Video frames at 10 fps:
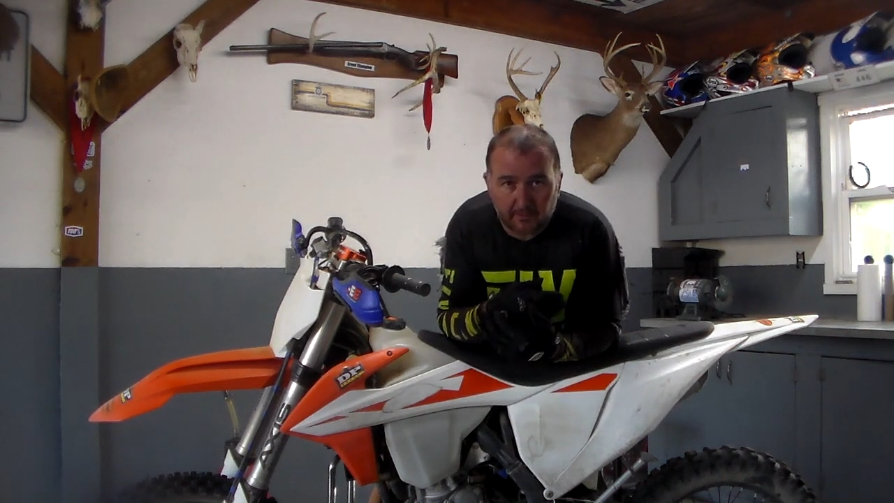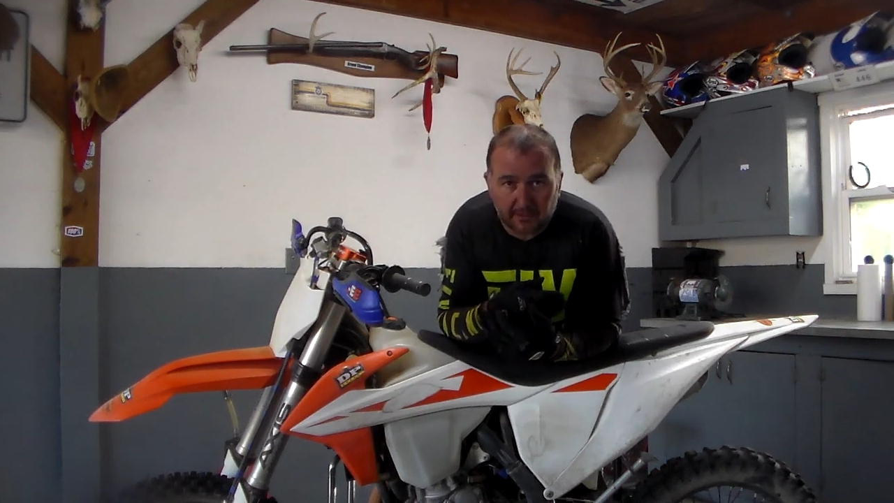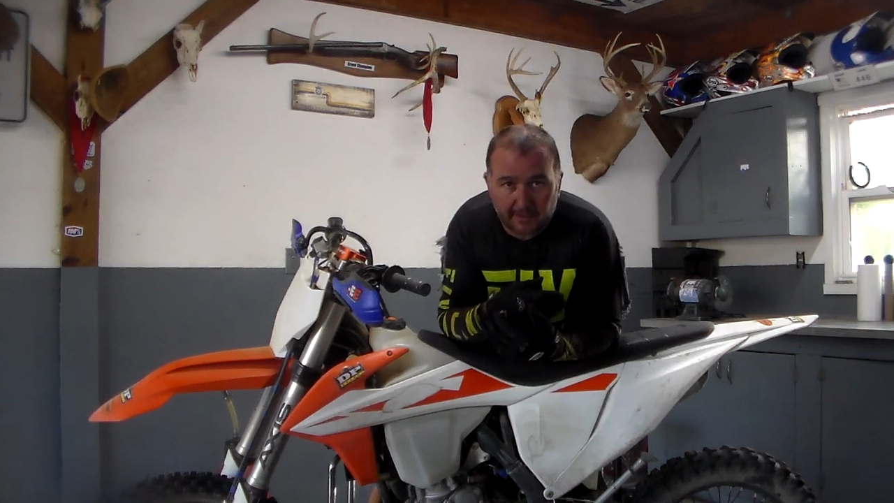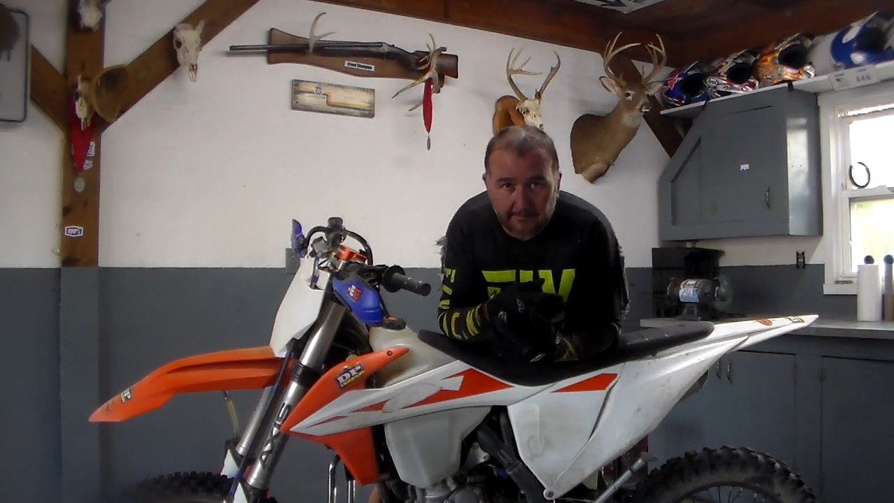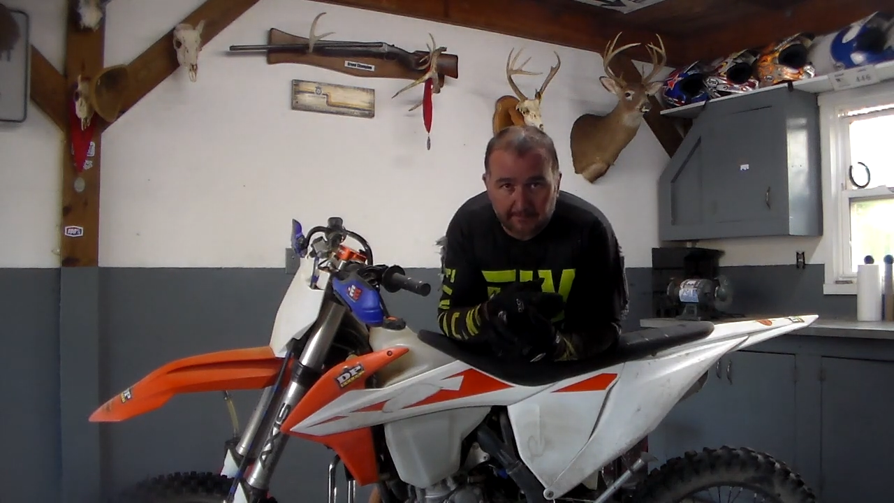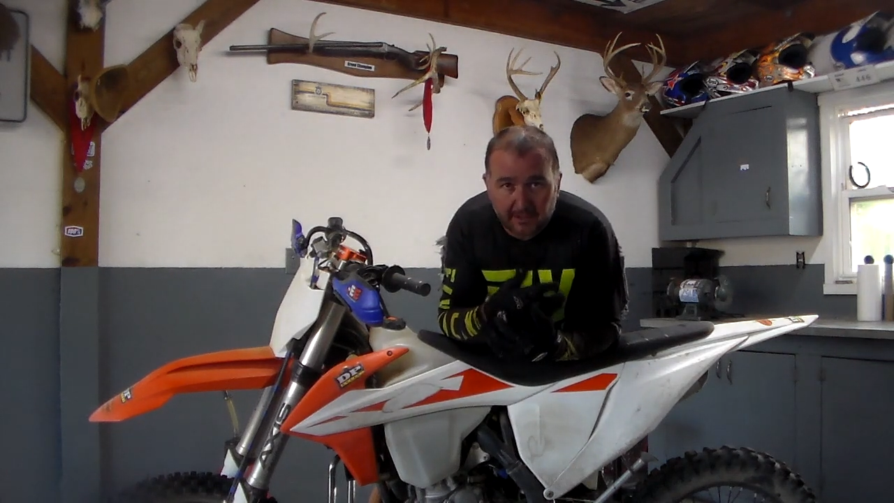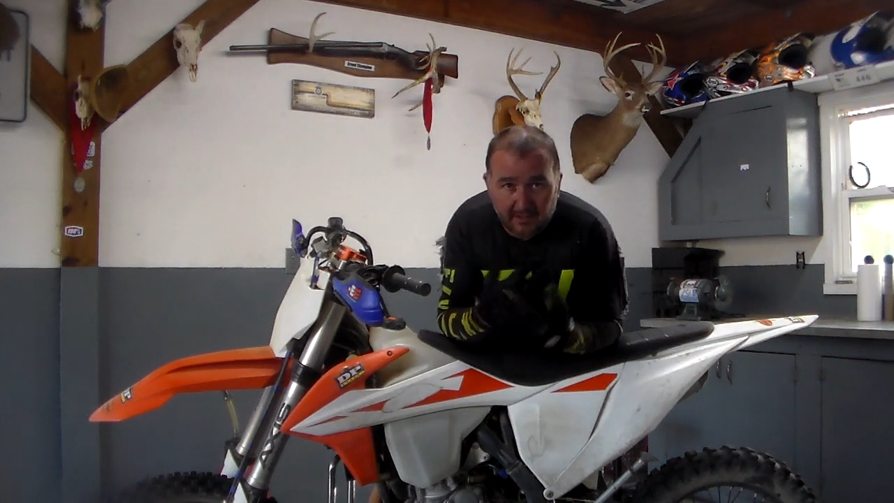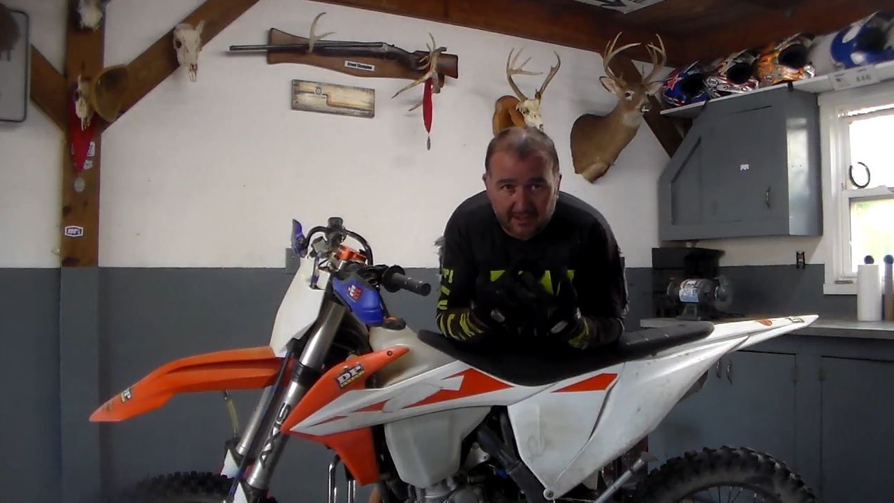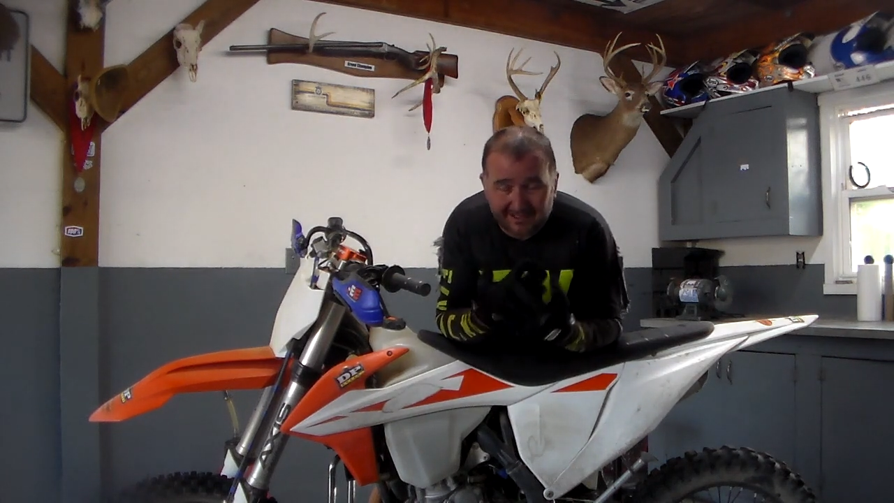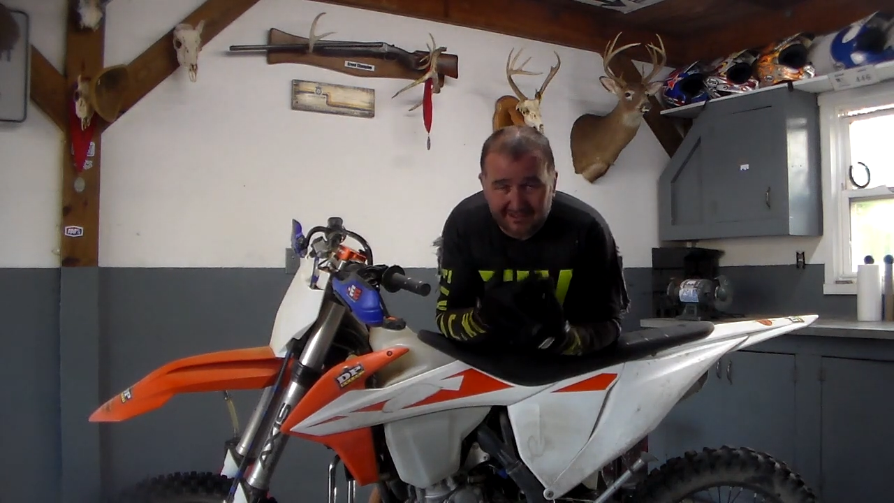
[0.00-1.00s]
Okay?
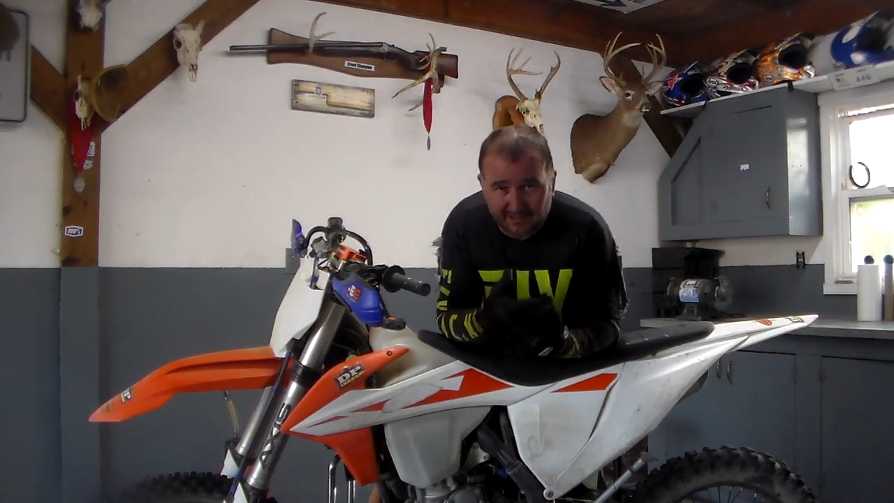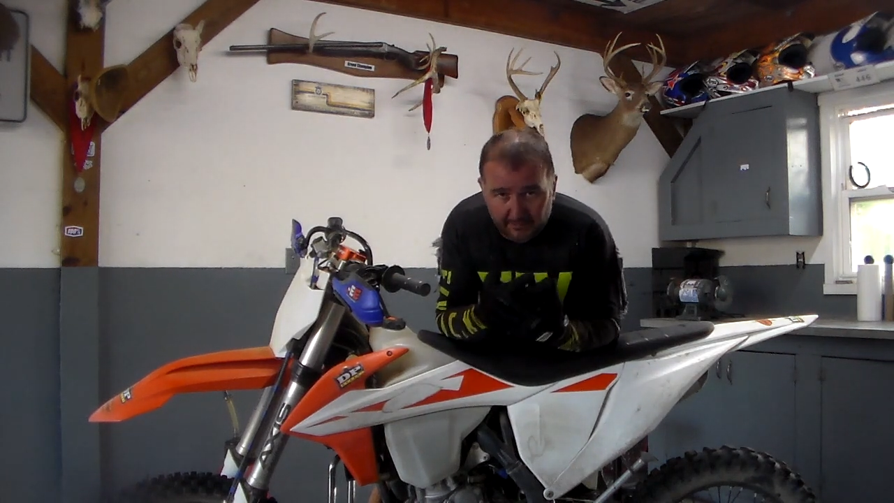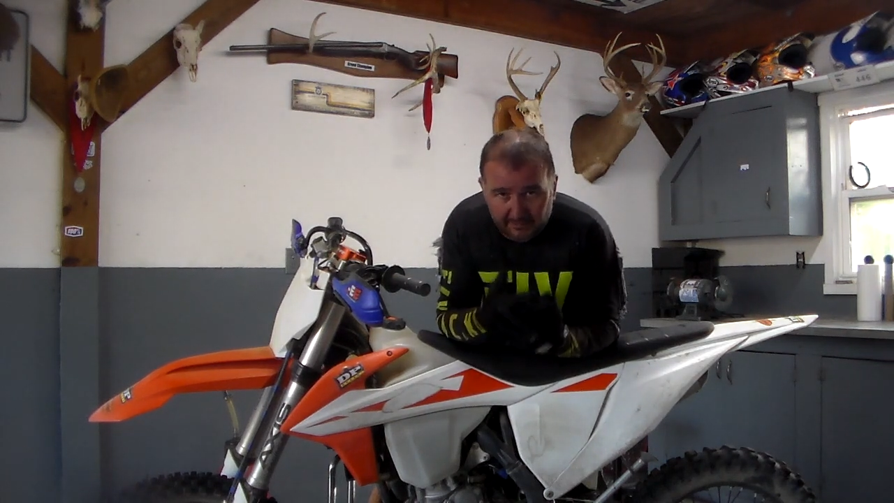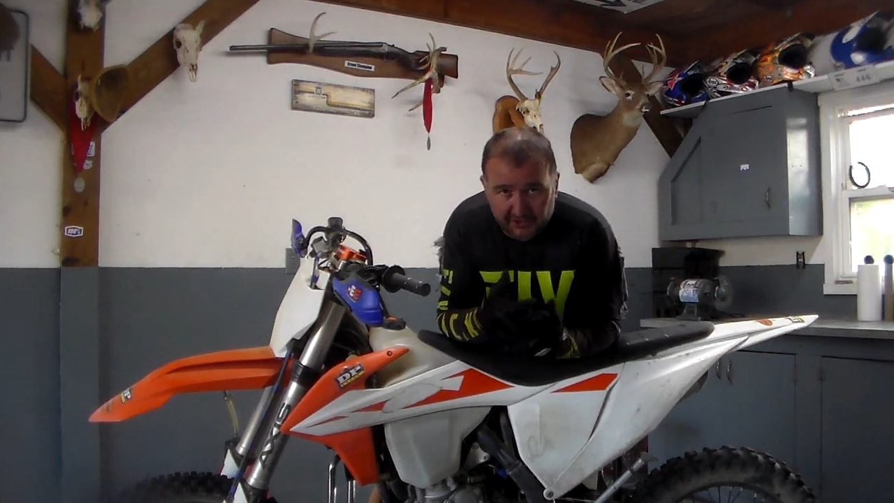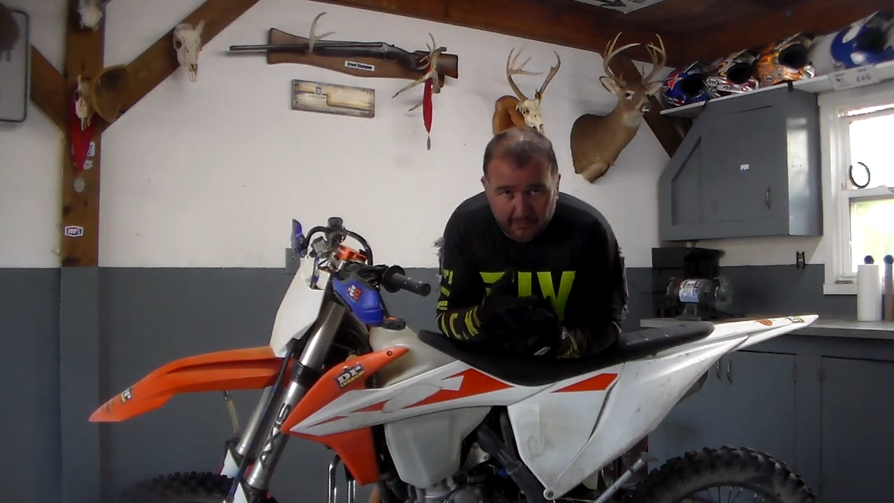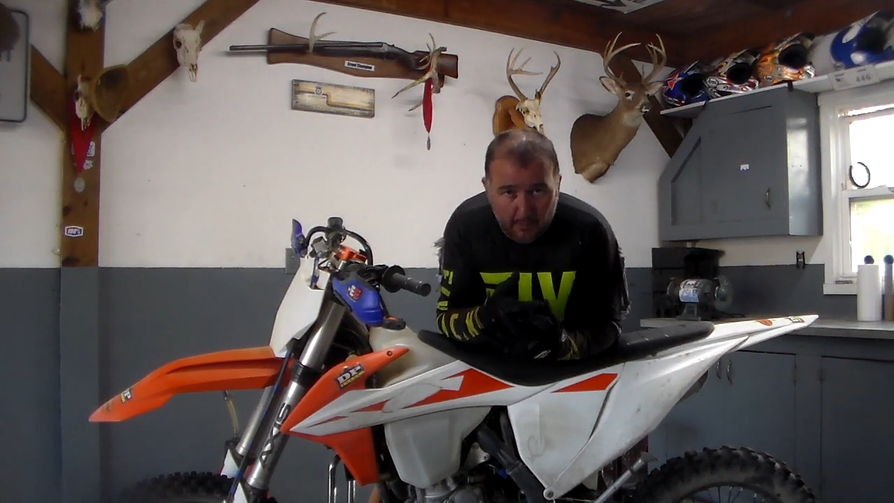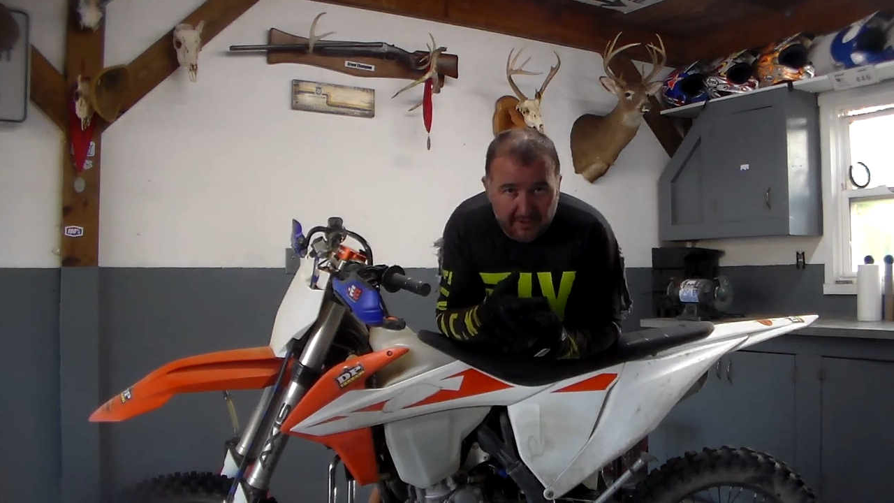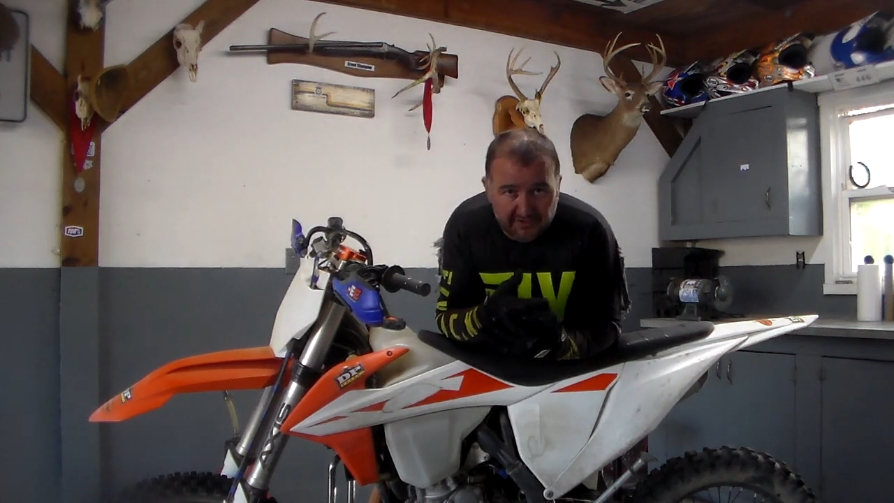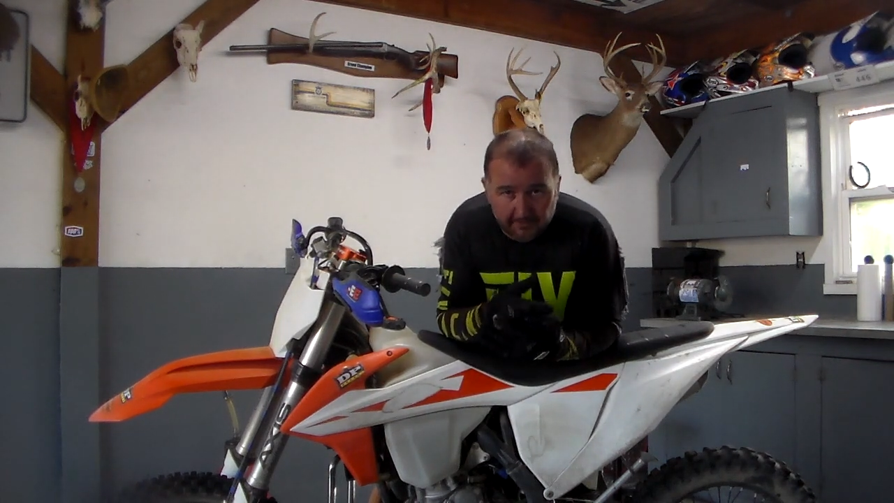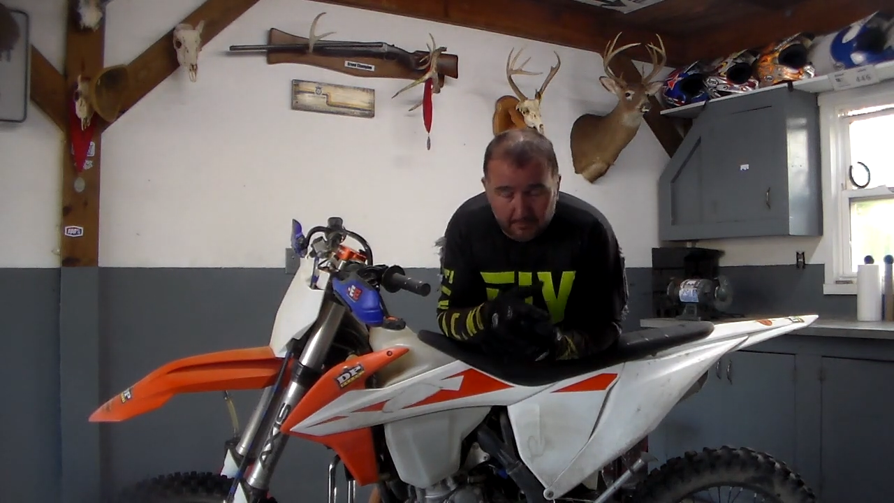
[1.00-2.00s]
That limits your
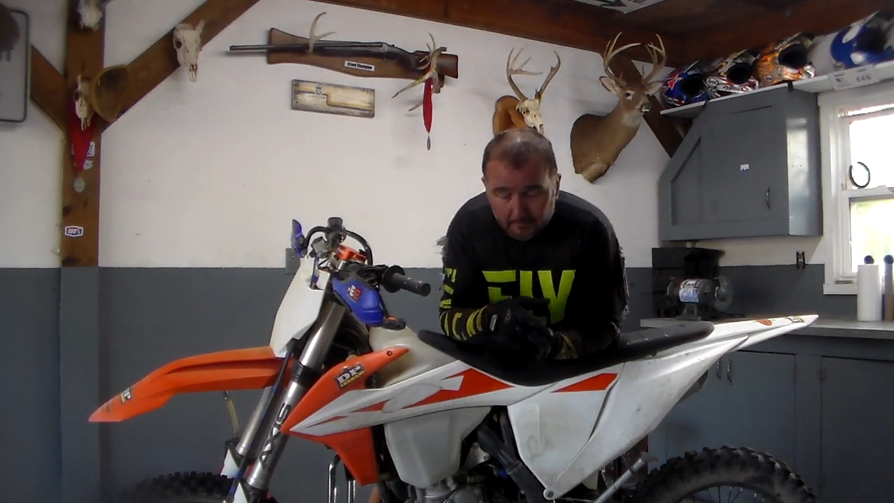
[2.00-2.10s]
momentum.